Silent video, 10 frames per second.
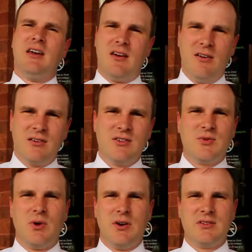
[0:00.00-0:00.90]

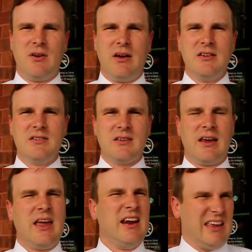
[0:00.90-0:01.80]
characters work. So I
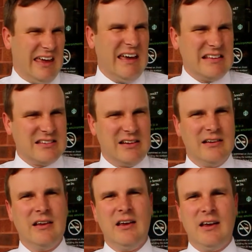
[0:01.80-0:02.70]
kind of guessed, and
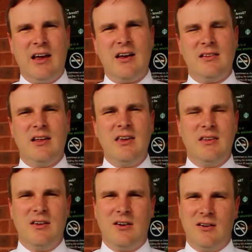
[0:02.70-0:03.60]
I got
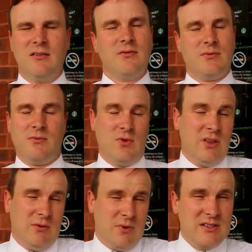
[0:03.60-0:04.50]
lucky there.
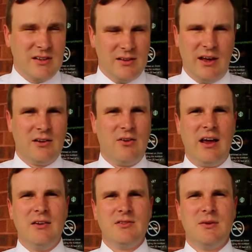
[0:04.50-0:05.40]
Really, it wasn't luck,
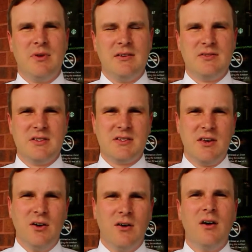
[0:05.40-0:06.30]
right? It was a
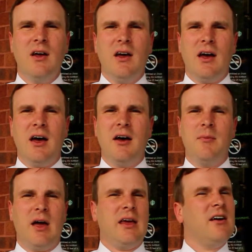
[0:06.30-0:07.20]
skill.
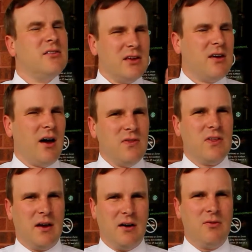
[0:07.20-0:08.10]
And I only got
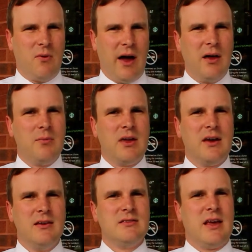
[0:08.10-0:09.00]
there, right,
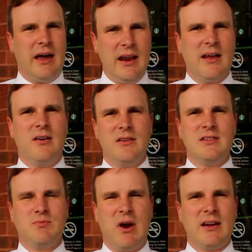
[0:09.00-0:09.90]
because I'd had all
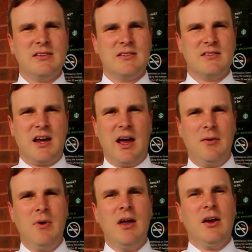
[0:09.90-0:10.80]
this practice and
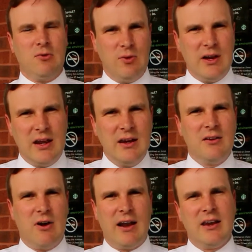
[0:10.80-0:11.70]
time reading
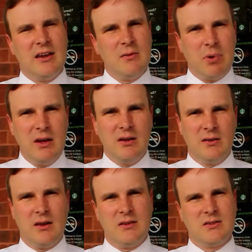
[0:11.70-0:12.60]
and writing
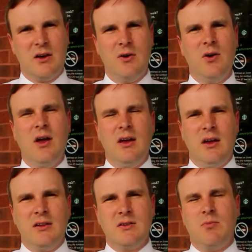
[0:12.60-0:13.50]
independently. So
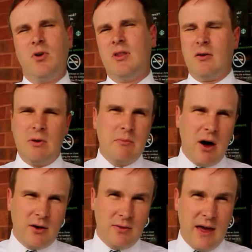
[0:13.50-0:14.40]
it's important that we
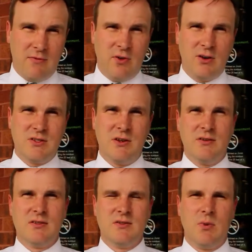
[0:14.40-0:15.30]
model that for our
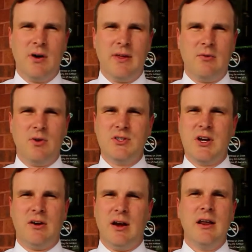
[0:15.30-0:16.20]
students as well, that we're
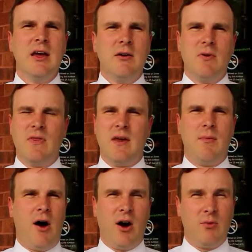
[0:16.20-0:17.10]
sharing with them
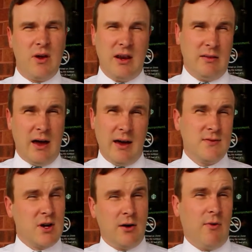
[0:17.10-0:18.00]
our reading
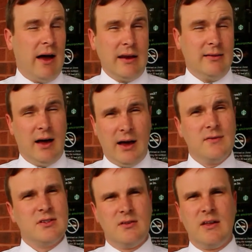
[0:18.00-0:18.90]
lives, our writing
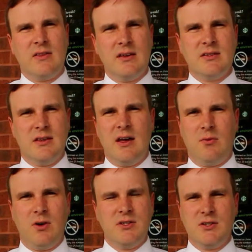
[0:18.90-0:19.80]
lives, so that they see that
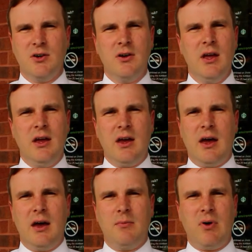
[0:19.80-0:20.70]
we're still
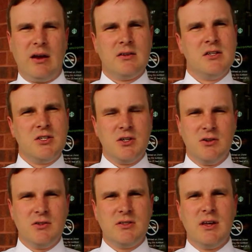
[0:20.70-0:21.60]

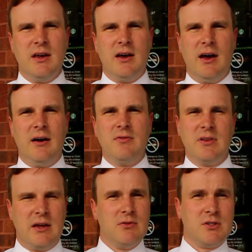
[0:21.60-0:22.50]
practitioners of the
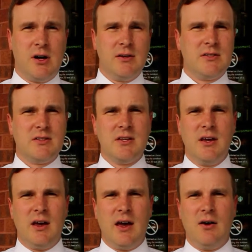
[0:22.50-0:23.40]
language arts
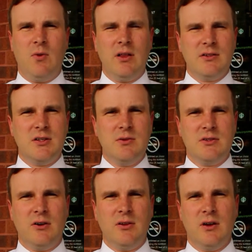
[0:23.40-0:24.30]
well into
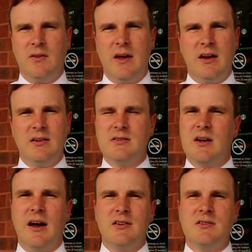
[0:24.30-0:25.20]
adulthood. That is
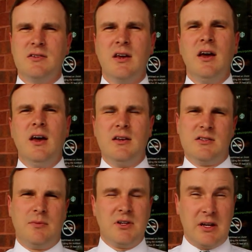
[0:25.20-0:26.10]
not just a
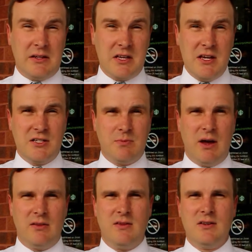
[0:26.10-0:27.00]
subject I teach,
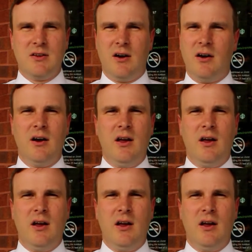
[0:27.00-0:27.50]
but these are